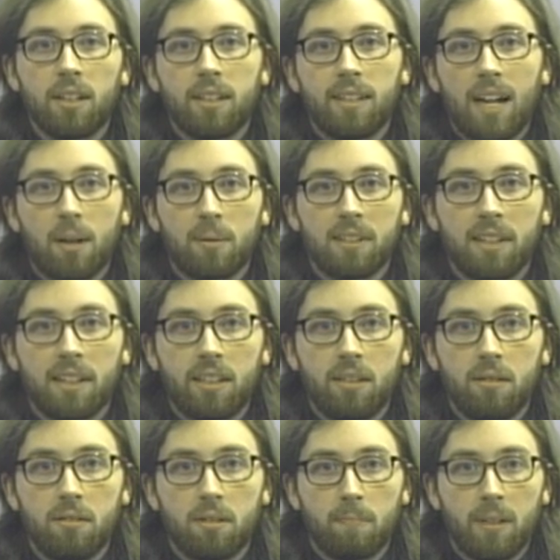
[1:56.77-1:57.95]
Now I would like you
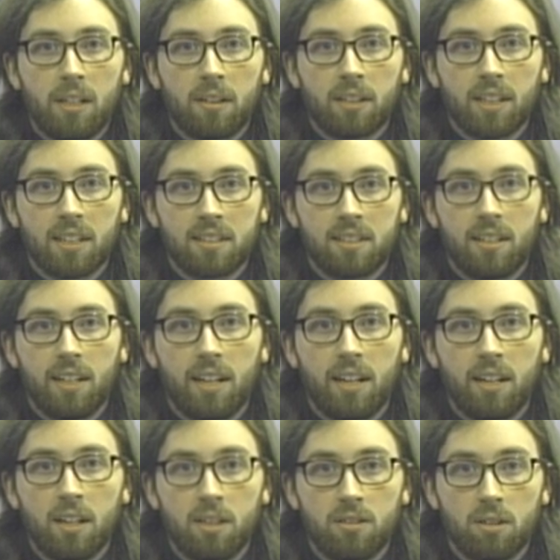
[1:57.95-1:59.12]
to meet our guest today,
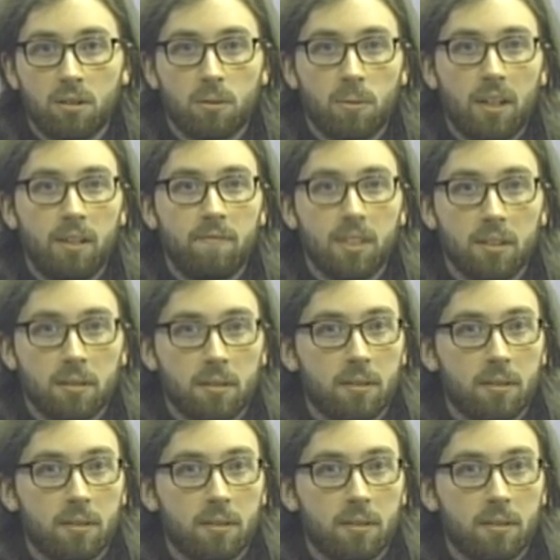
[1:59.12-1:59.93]
Josue Vilson.